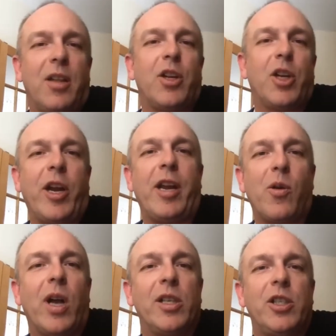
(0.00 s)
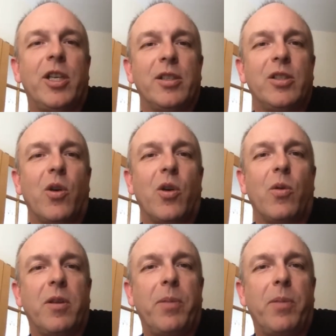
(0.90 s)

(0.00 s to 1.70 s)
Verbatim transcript: another great question. So